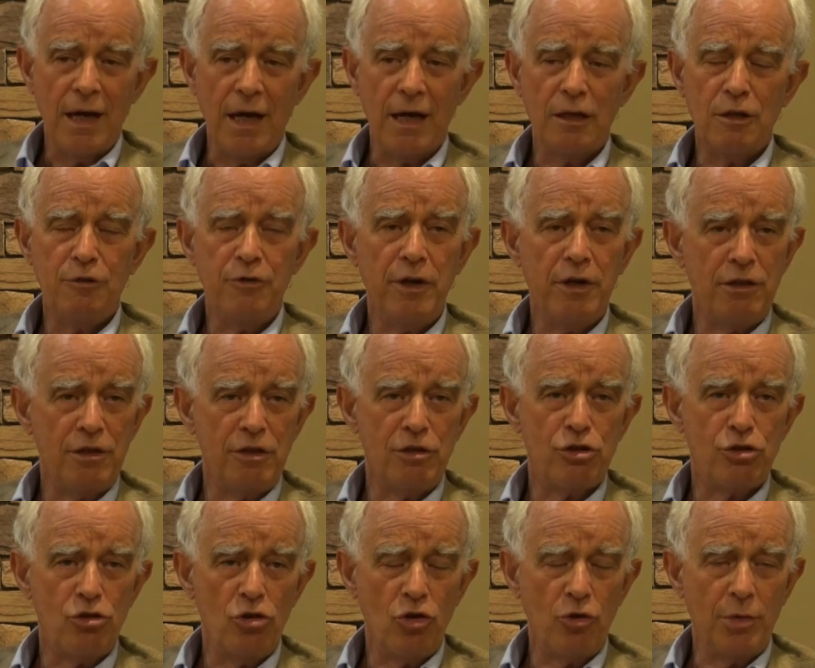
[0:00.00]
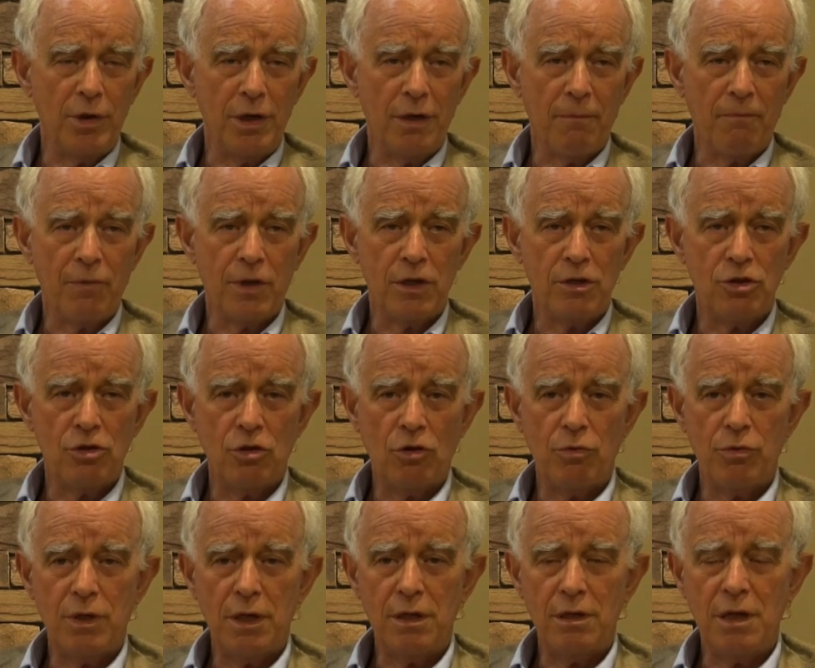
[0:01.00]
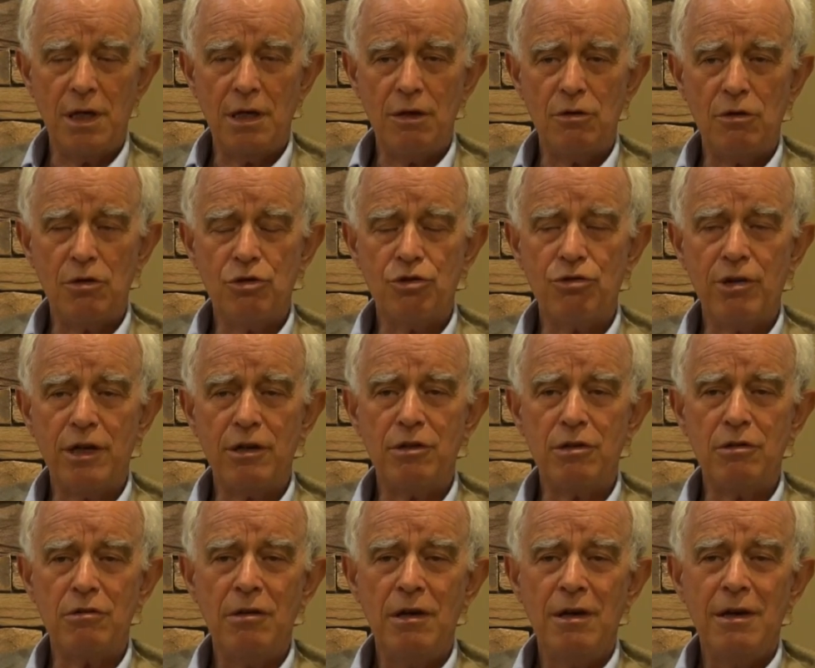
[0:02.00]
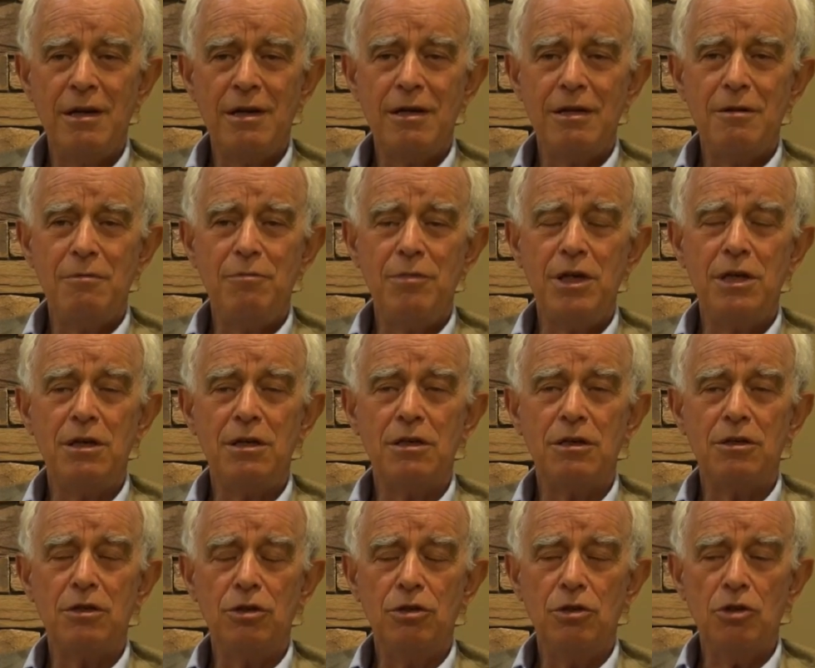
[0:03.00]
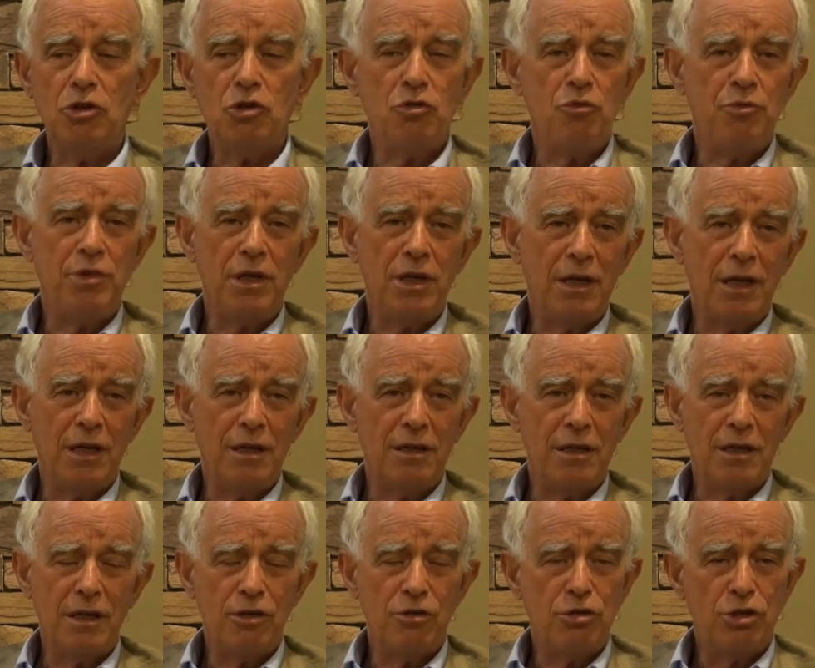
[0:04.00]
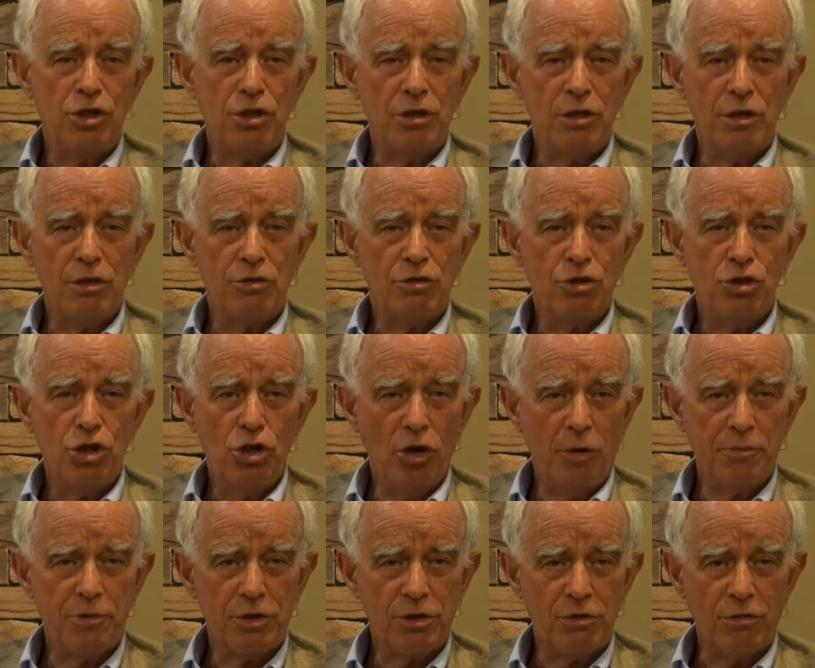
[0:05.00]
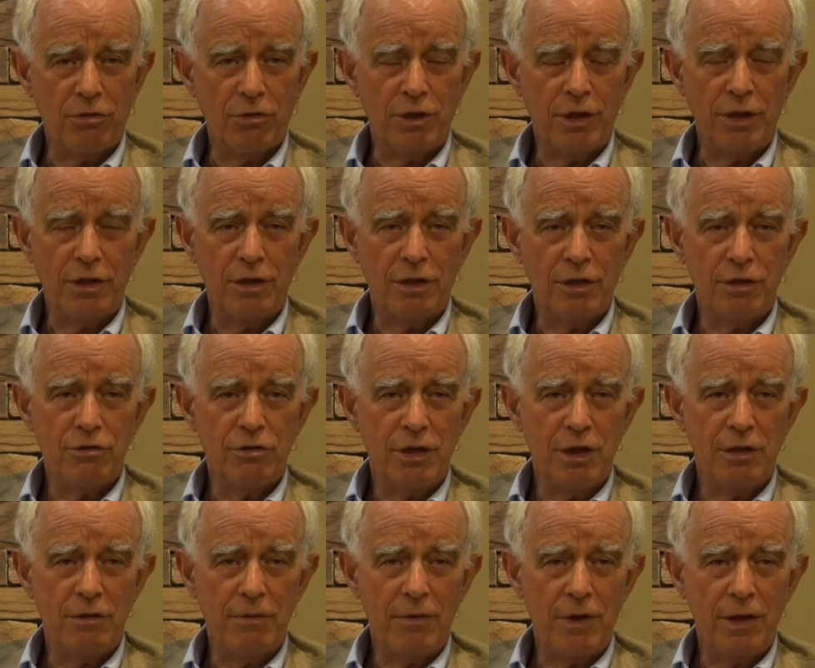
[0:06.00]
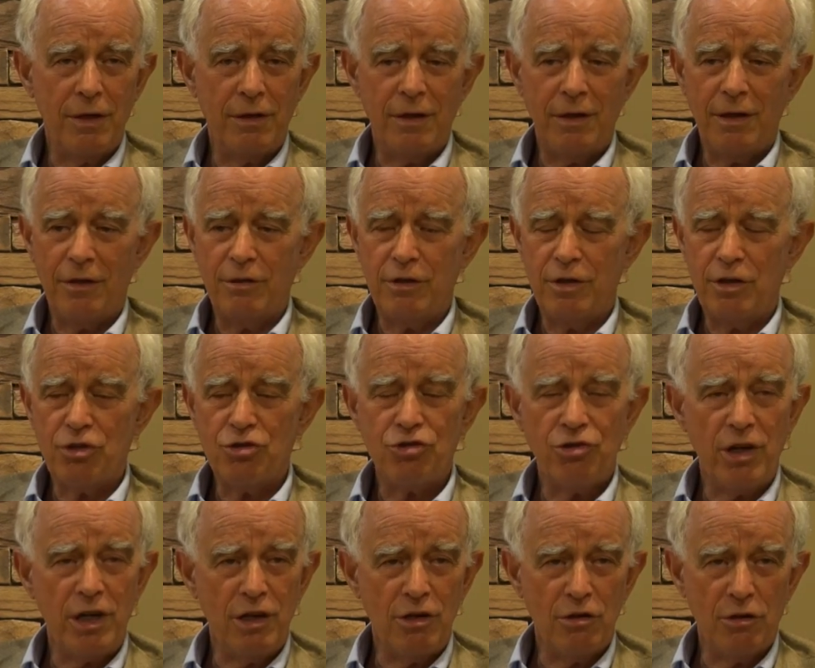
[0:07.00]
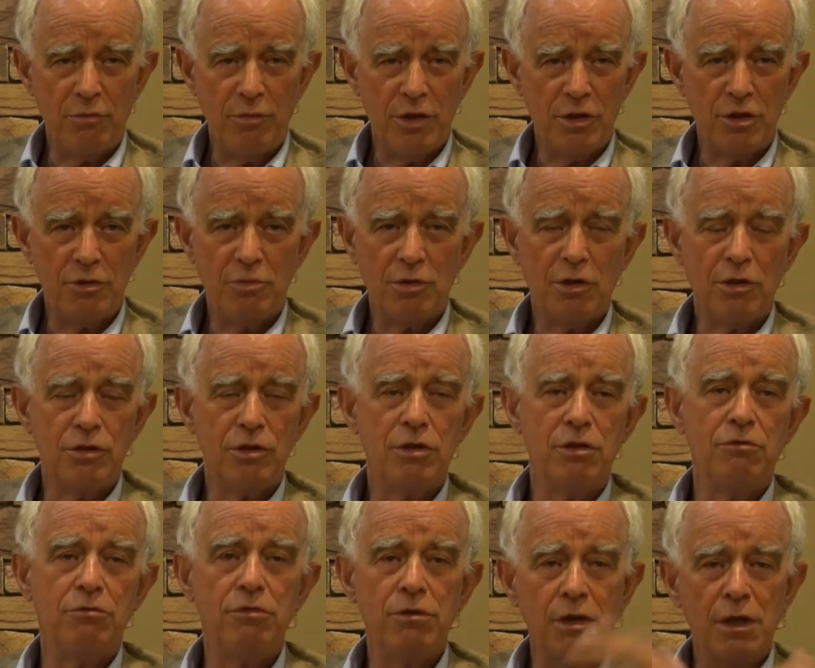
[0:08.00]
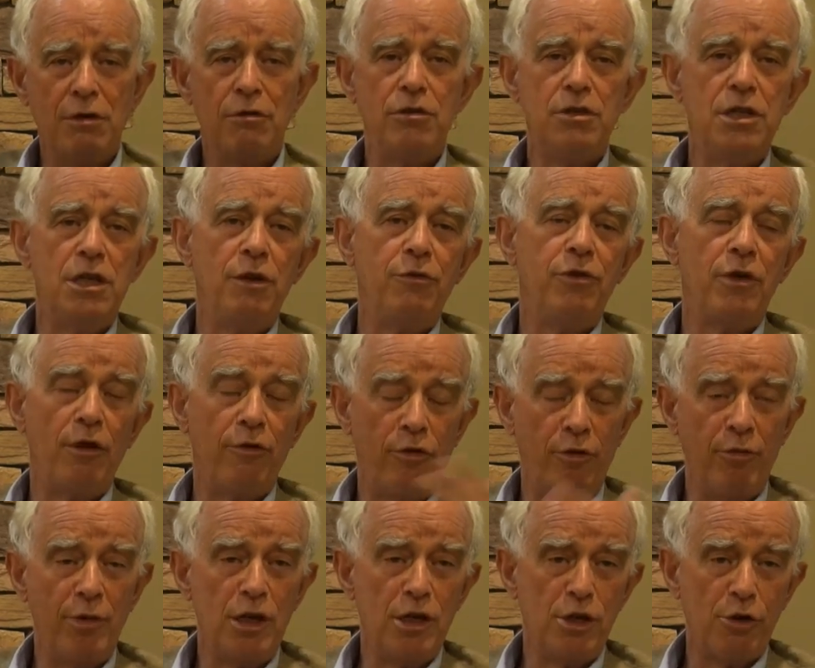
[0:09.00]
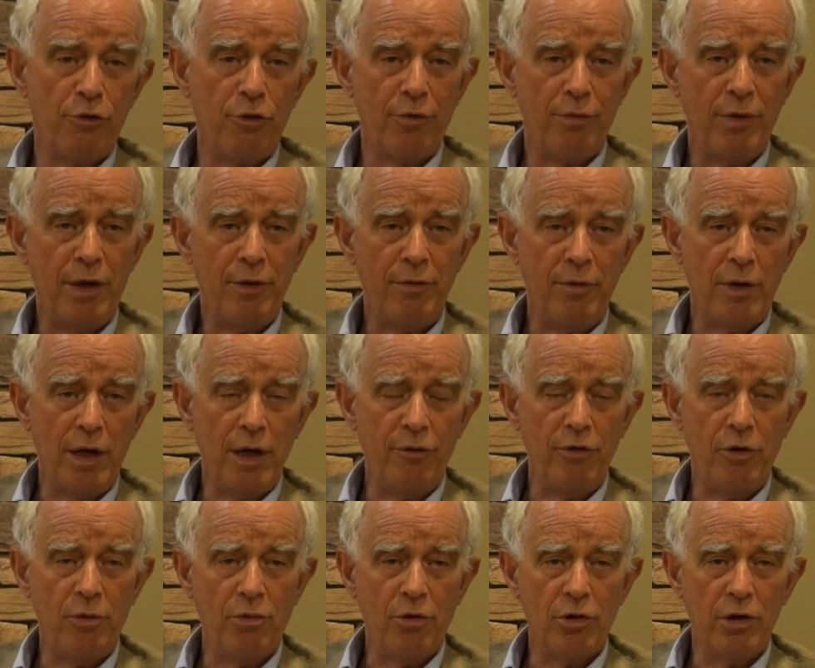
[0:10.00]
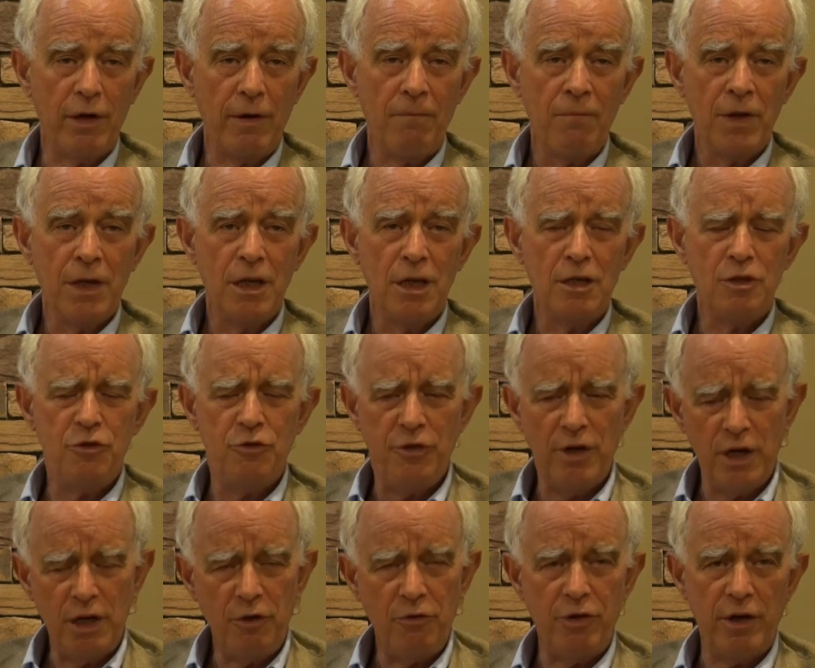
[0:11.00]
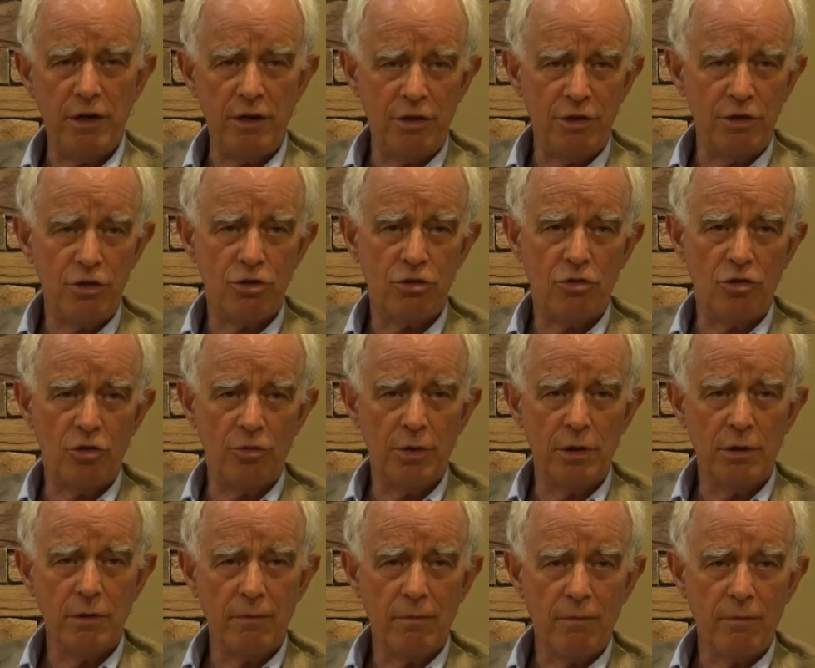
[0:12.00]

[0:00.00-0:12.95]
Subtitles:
It's very disturbing. So they try to be not to be in shops or in the train or bus, because you receive the information from everyone. It's very, very disturbing.